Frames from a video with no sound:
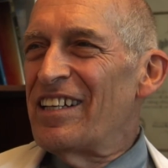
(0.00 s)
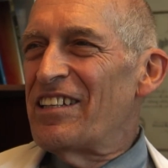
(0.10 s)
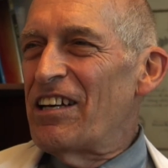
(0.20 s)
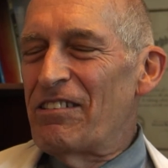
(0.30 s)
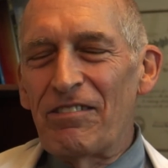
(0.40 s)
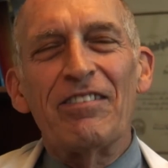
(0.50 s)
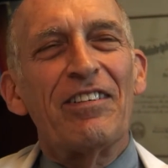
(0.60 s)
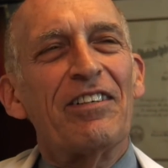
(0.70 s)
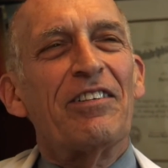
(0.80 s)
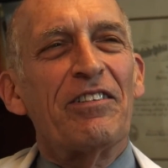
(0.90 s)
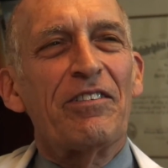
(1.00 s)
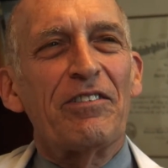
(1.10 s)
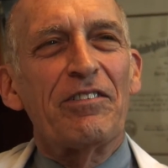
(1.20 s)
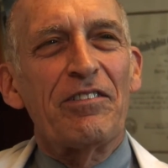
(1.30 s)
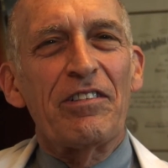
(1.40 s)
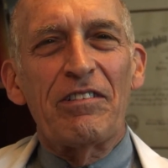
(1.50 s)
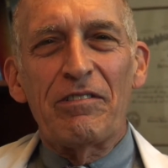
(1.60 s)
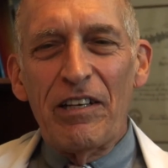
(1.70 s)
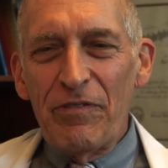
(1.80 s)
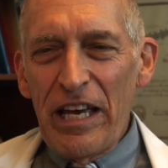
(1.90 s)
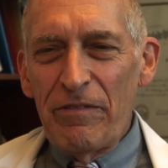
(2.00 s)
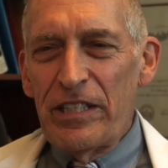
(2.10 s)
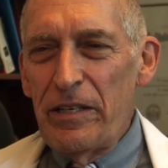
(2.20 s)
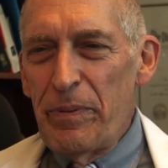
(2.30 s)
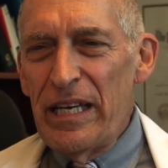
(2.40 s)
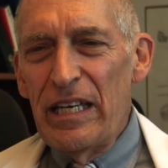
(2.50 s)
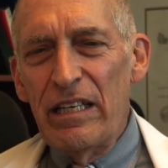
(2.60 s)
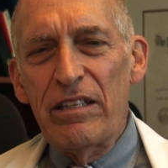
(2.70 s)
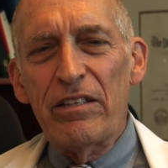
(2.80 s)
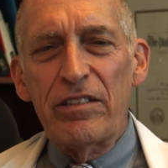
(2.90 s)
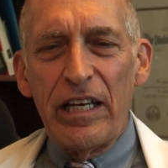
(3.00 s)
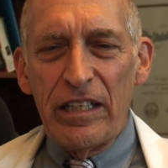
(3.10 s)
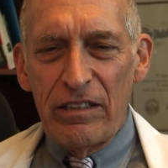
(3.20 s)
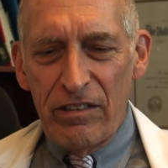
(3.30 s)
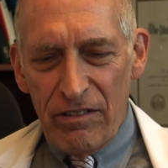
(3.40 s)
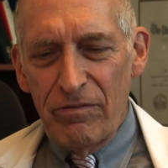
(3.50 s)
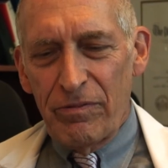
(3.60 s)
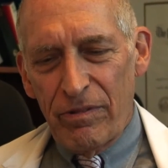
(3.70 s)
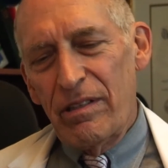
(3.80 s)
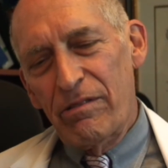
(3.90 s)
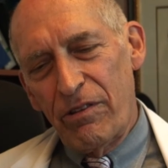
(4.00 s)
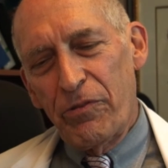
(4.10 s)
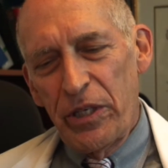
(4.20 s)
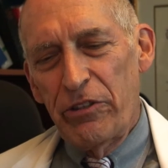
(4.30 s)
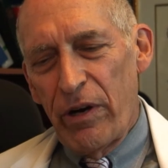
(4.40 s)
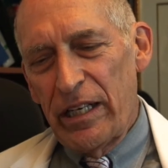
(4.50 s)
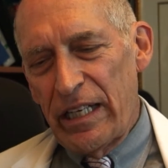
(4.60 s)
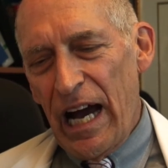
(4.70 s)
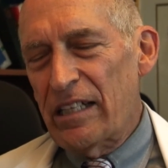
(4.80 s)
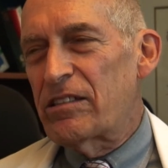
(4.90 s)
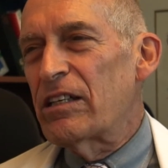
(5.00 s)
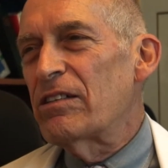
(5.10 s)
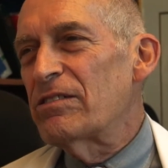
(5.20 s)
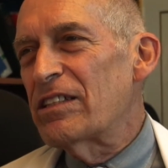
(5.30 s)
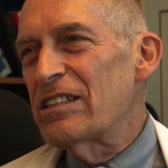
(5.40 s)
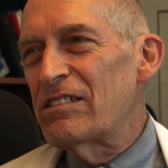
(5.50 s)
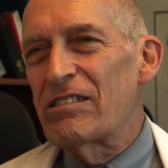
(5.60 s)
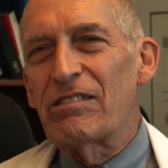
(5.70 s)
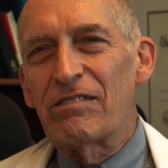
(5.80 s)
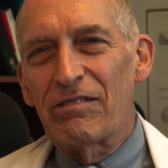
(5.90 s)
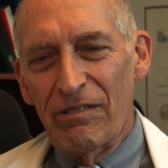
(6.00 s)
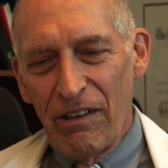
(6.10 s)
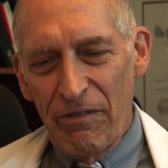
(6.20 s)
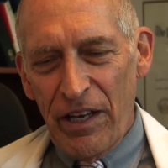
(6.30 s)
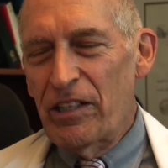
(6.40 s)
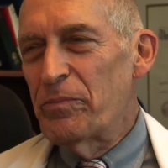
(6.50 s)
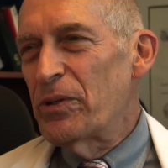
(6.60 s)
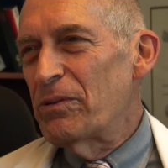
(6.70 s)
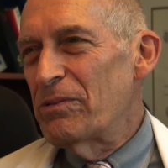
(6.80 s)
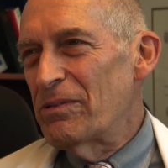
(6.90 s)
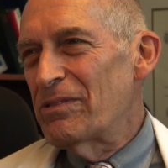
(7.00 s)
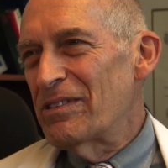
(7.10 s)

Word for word: The, the, if they have T B, they're taking the three-drug cocktail that's available